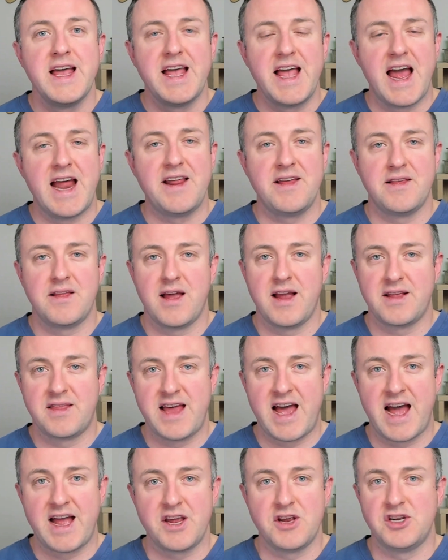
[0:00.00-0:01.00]
anything like
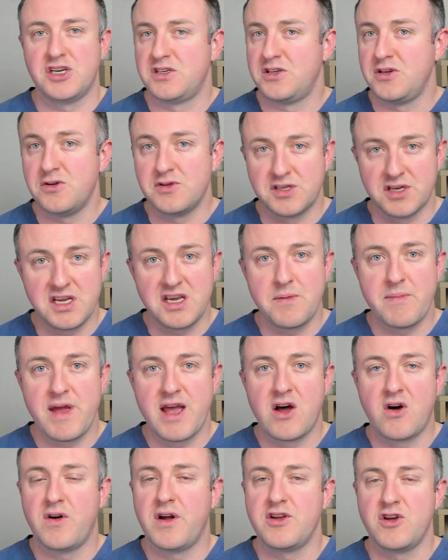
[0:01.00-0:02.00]
that. You just use an
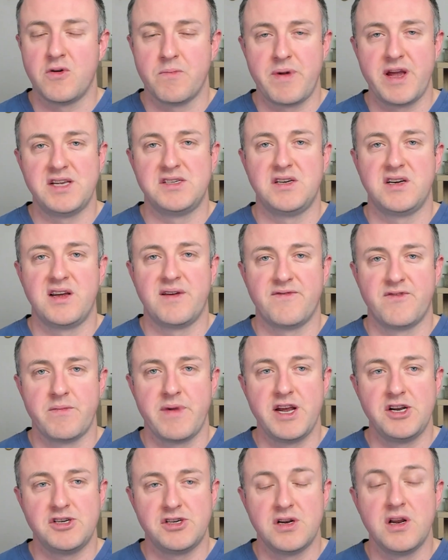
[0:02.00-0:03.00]
email and your basic
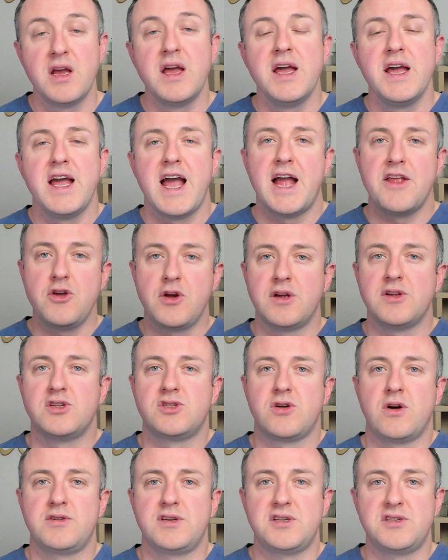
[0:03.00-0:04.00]
information and you can
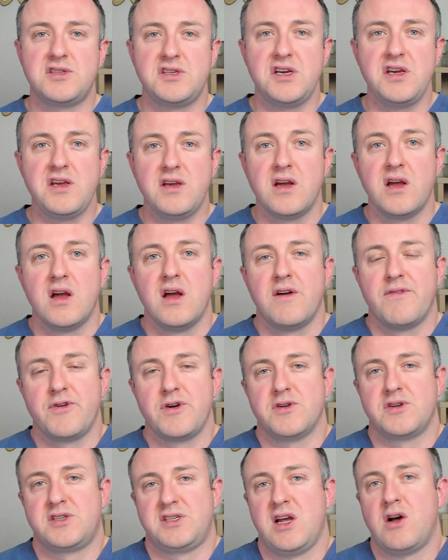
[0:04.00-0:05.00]
start to see for
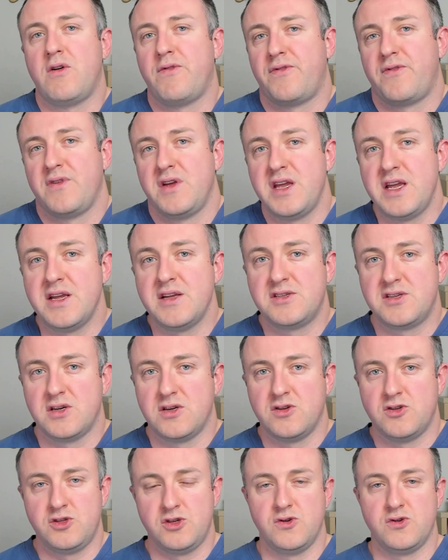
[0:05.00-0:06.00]
yourself, is
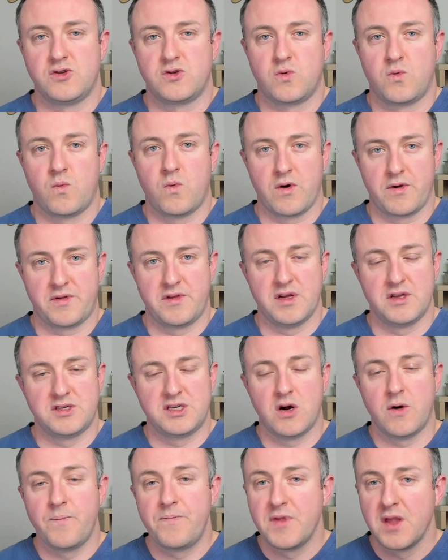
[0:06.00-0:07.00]
Zoosk worth it?
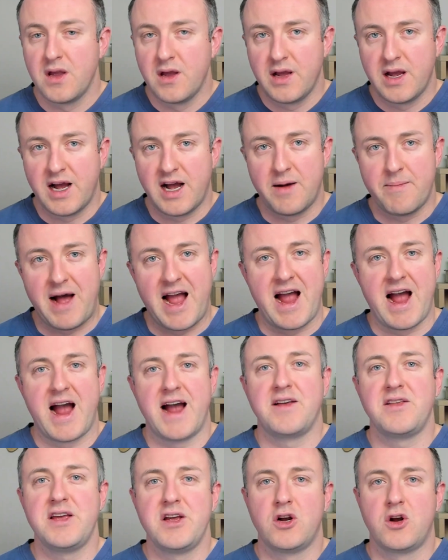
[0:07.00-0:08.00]
So um, I
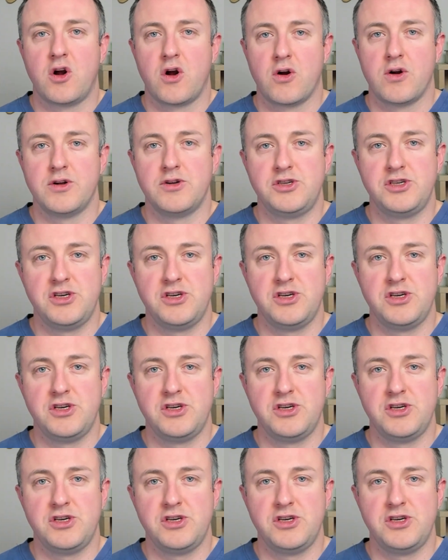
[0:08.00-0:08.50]
highly encourage